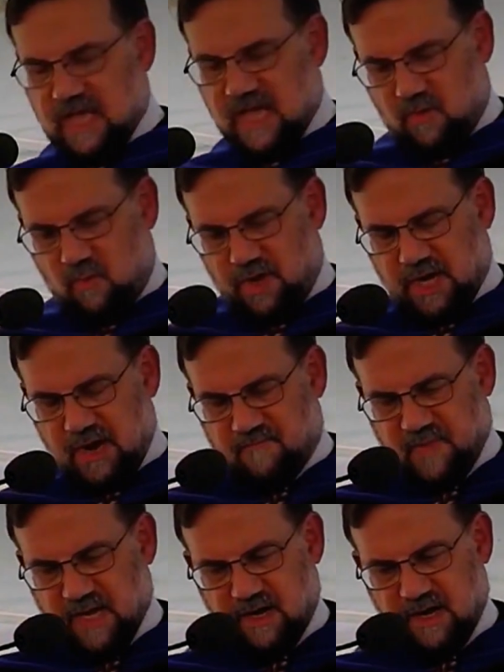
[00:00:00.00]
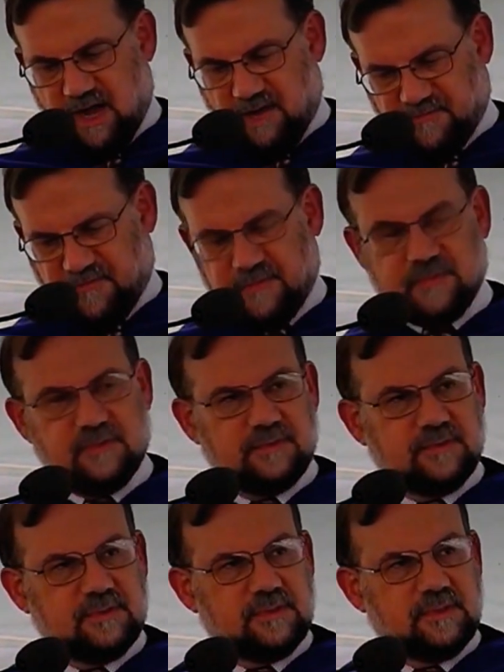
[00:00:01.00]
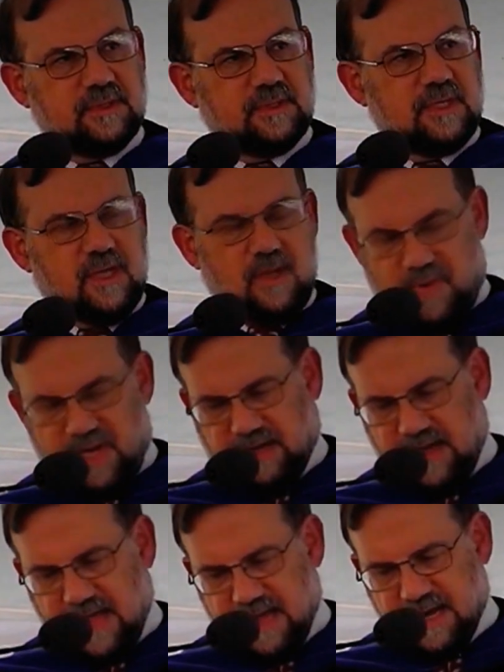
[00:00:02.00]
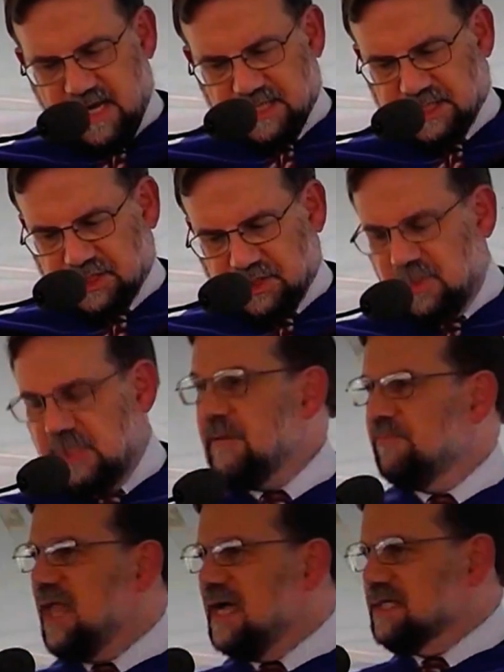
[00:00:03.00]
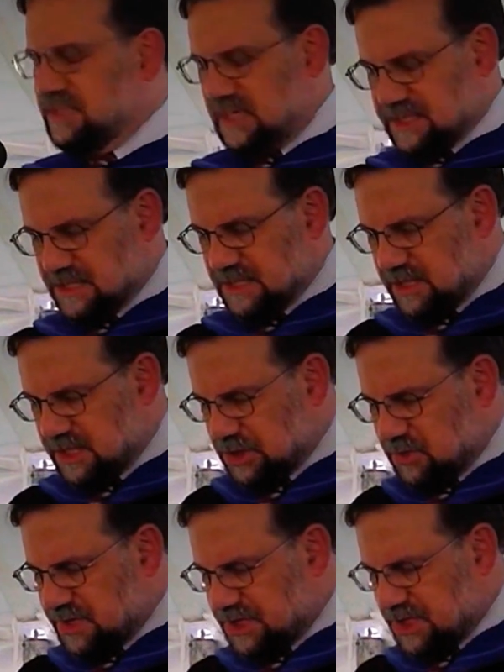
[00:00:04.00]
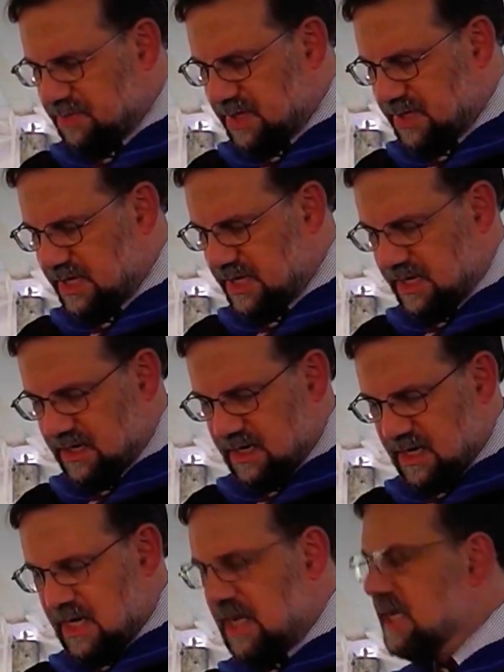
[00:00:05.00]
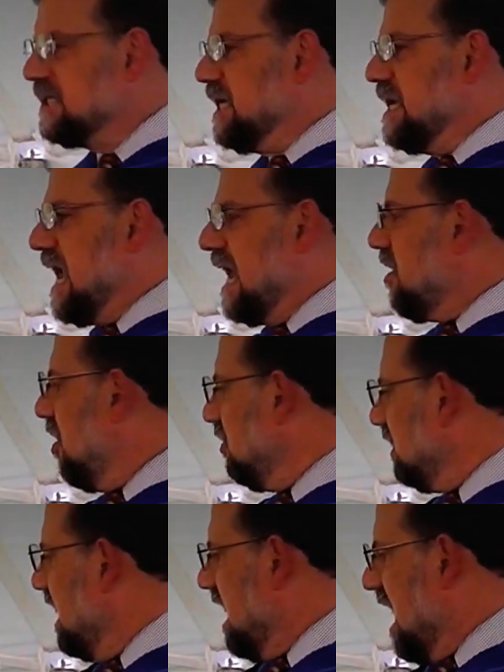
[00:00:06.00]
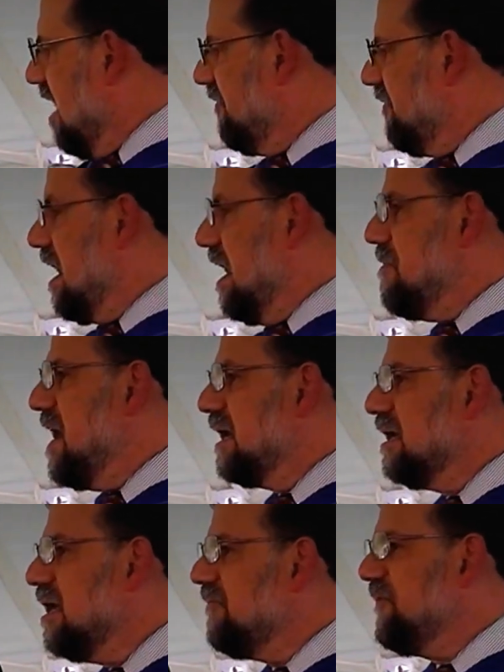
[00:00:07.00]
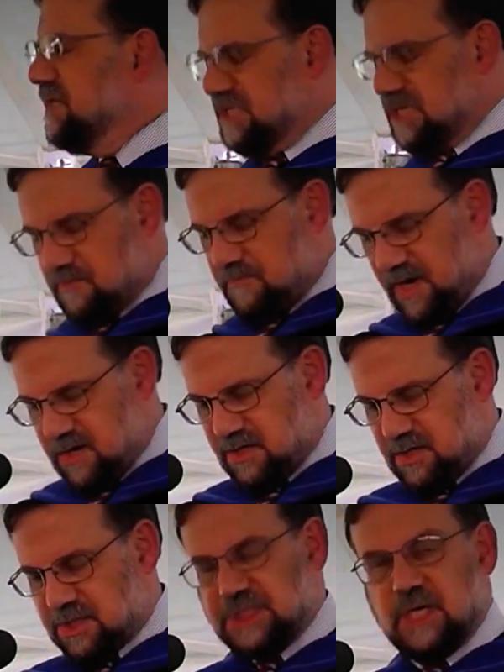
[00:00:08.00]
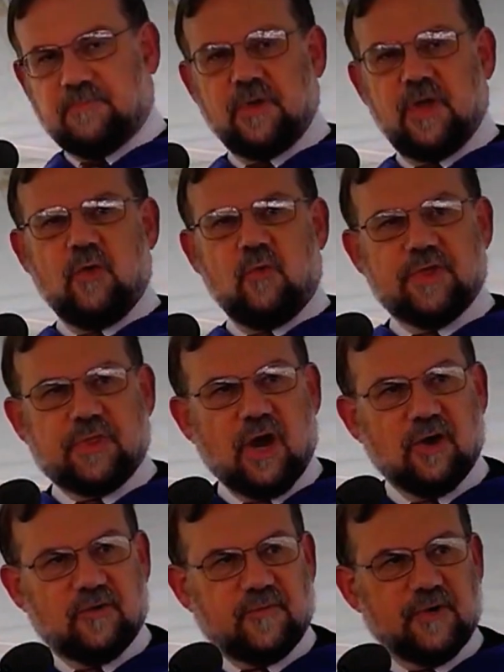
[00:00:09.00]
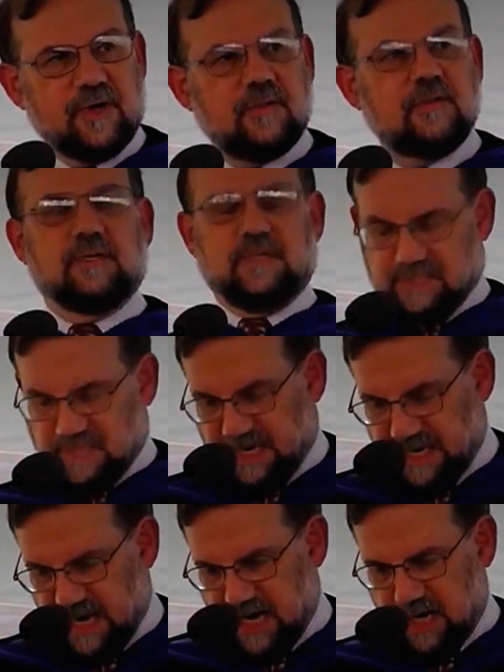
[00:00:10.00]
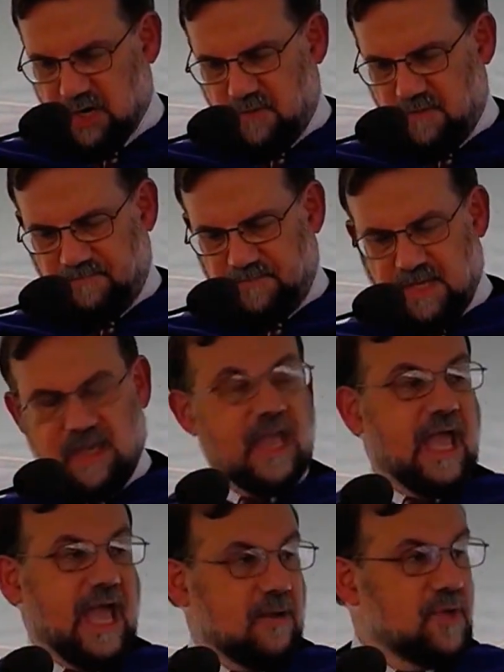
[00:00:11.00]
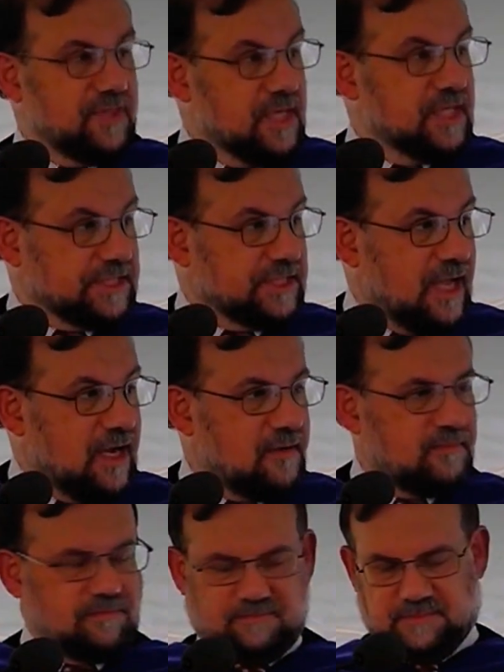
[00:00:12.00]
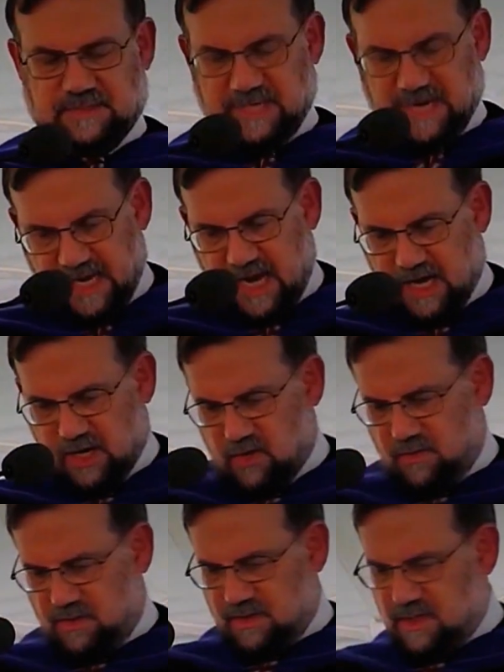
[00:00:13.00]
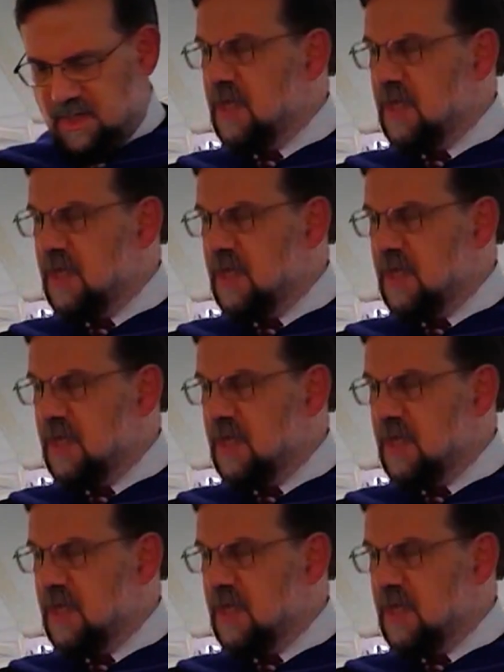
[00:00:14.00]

it would have been enough. But God has truly blessed us in the Jewish community to not only have a magnificent partnership with Hartford, Dayenu, and with ISNA, Dayenu,